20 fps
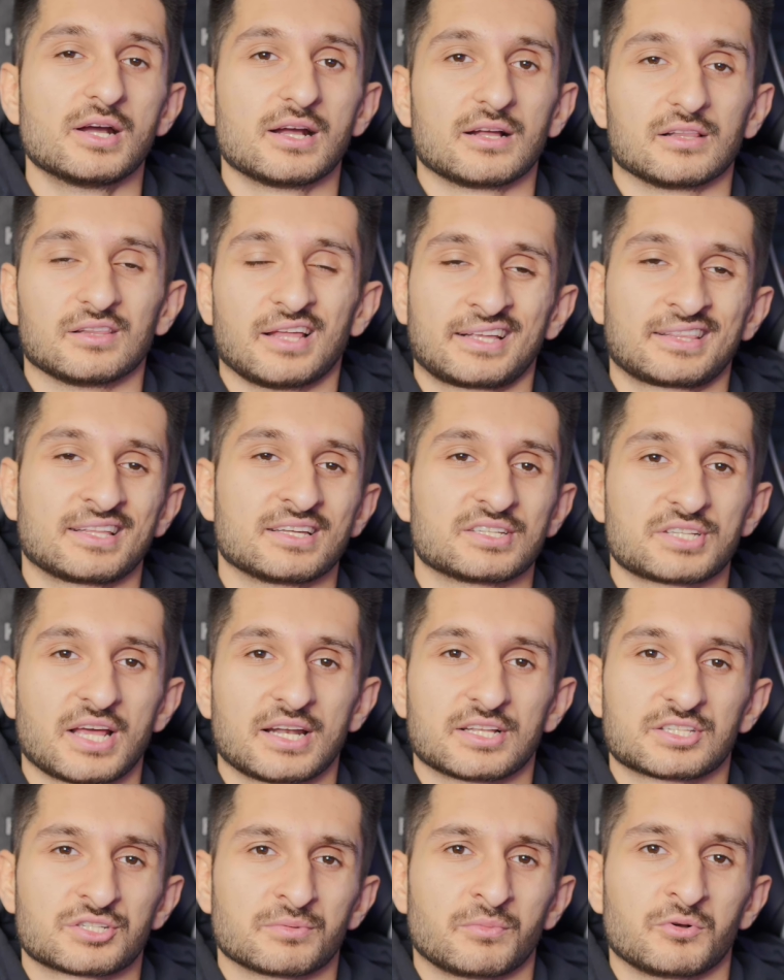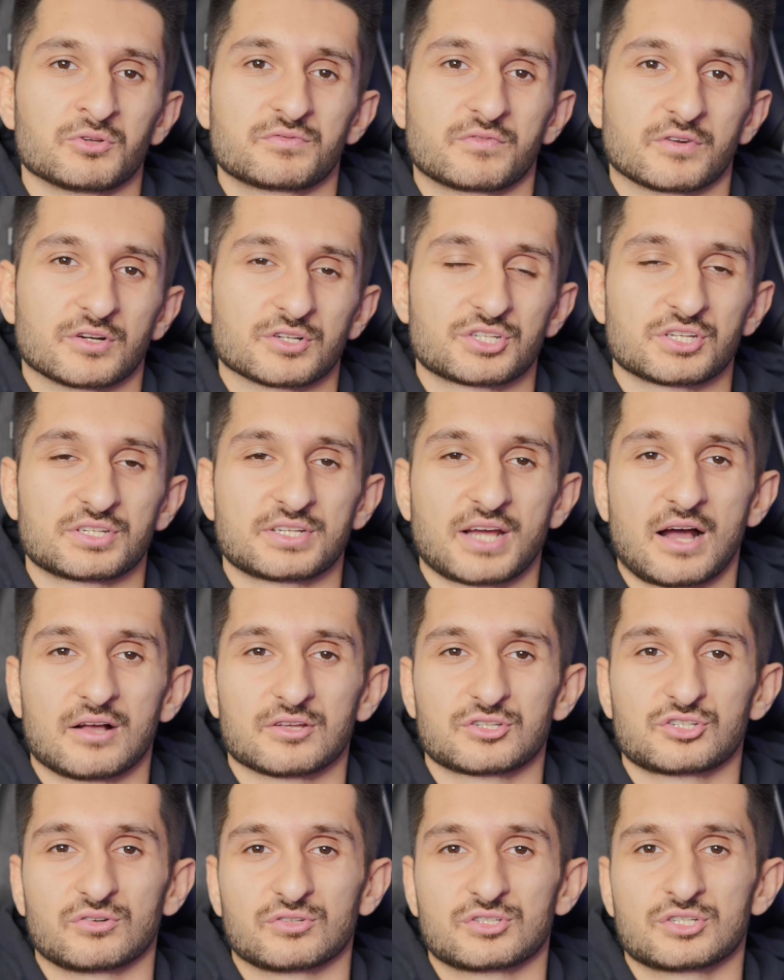Like they said, it's the most versatile,
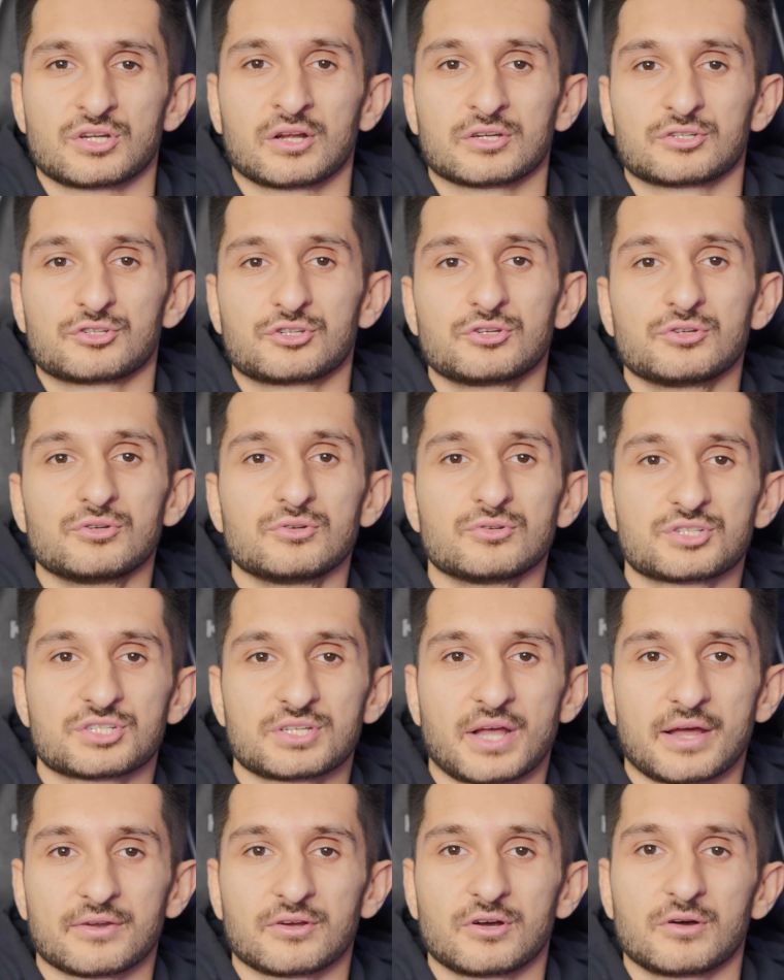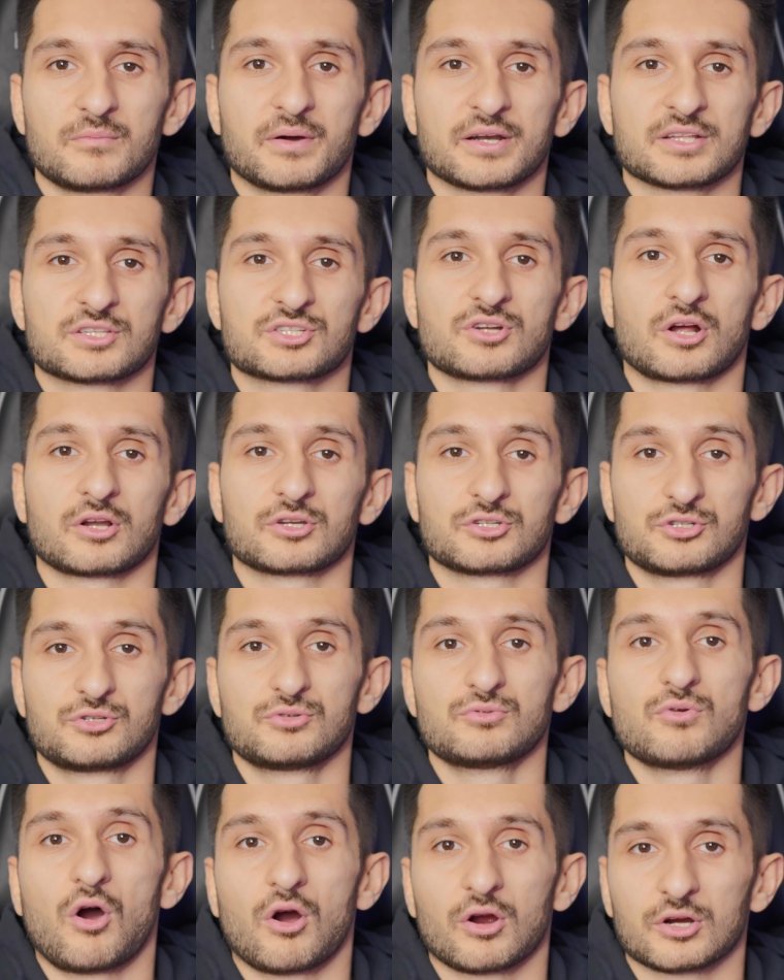so it's not too subtle, but it's not
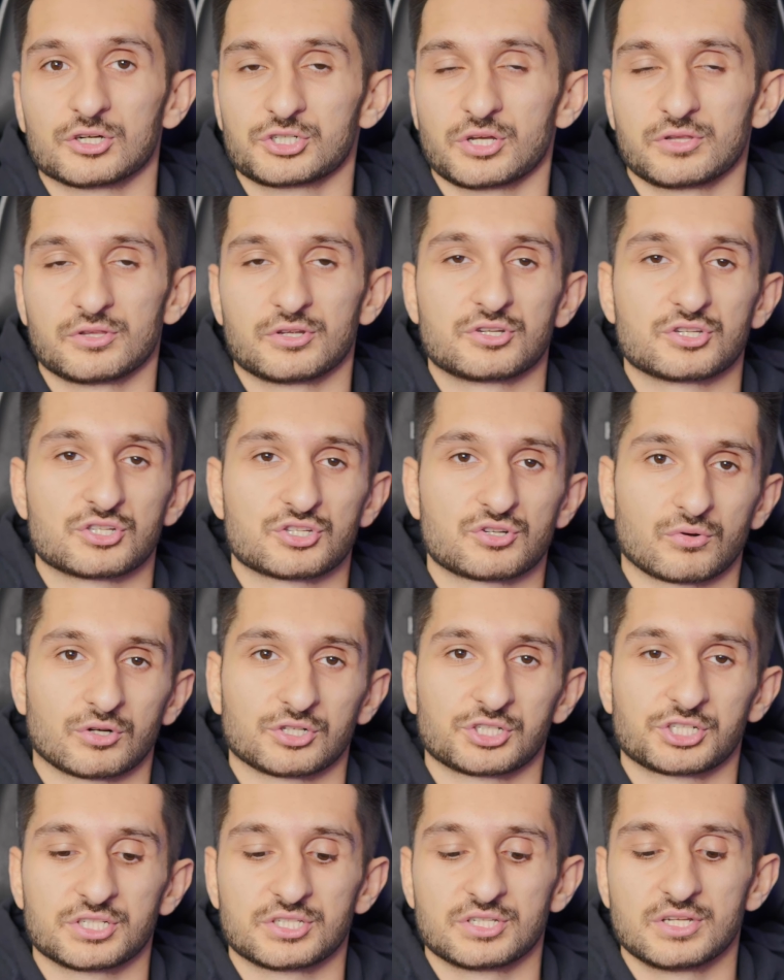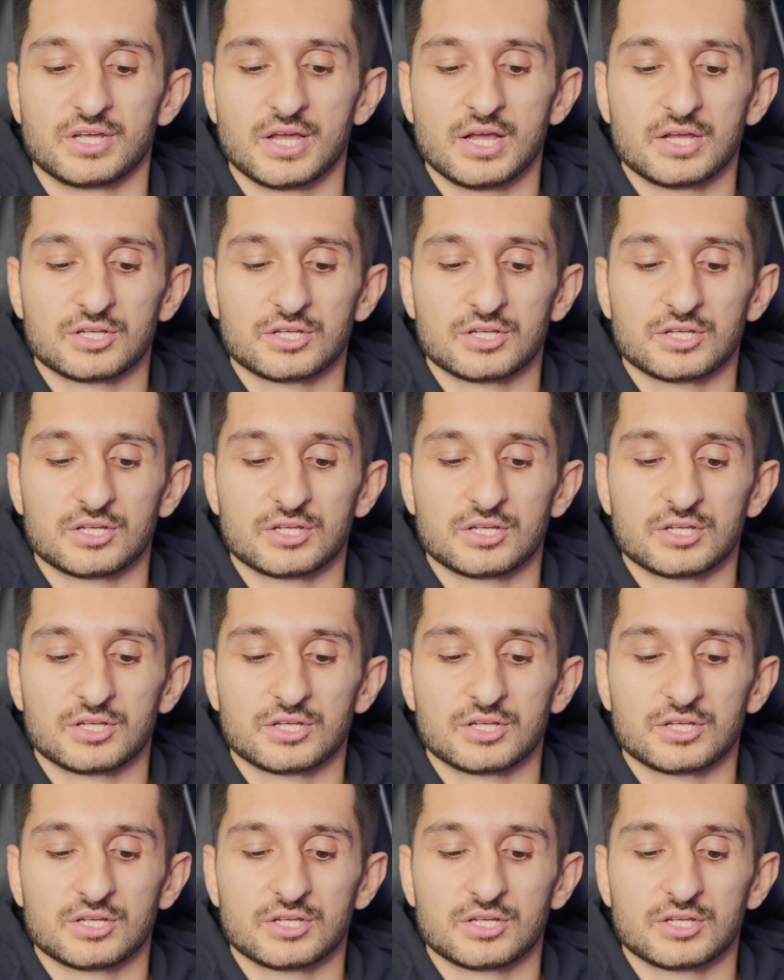too harsh on the distortion.